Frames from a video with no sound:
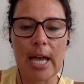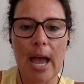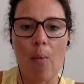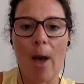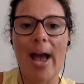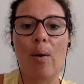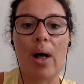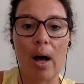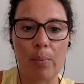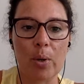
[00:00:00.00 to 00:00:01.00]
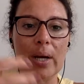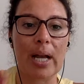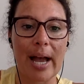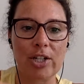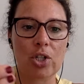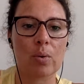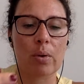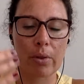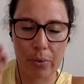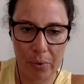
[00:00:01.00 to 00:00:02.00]
and why I will help you and guide you
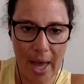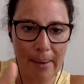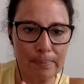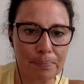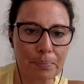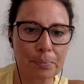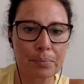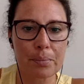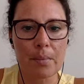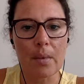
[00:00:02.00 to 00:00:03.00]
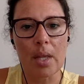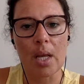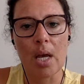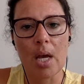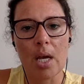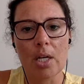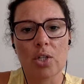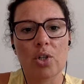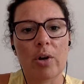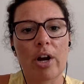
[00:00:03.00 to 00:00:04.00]
through that.
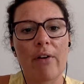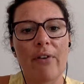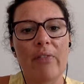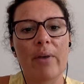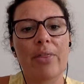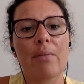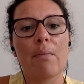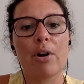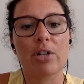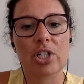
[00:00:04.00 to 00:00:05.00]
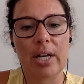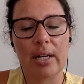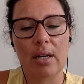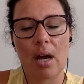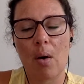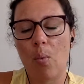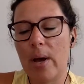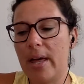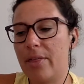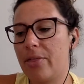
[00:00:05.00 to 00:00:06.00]
So during our 5-month immersion
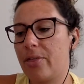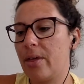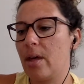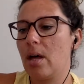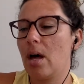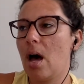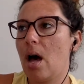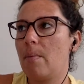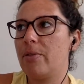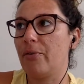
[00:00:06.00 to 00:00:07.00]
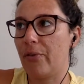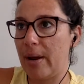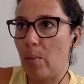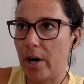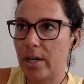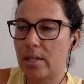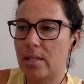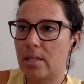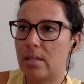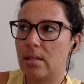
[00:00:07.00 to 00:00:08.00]
with the
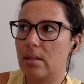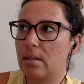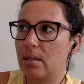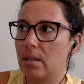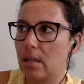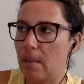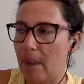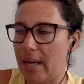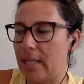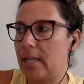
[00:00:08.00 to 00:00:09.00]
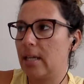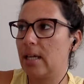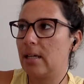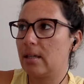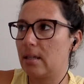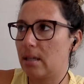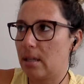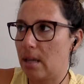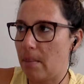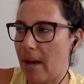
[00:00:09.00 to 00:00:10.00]
frameworks, embodied healing,
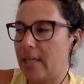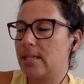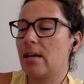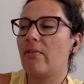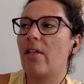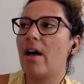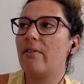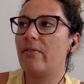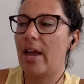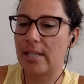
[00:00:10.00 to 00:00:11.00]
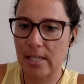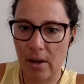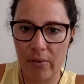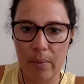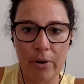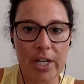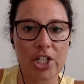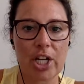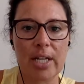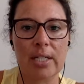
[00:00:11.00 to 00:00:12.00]
embodied self-love, and
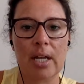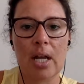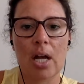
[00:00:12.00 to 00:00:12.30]
self-liberation,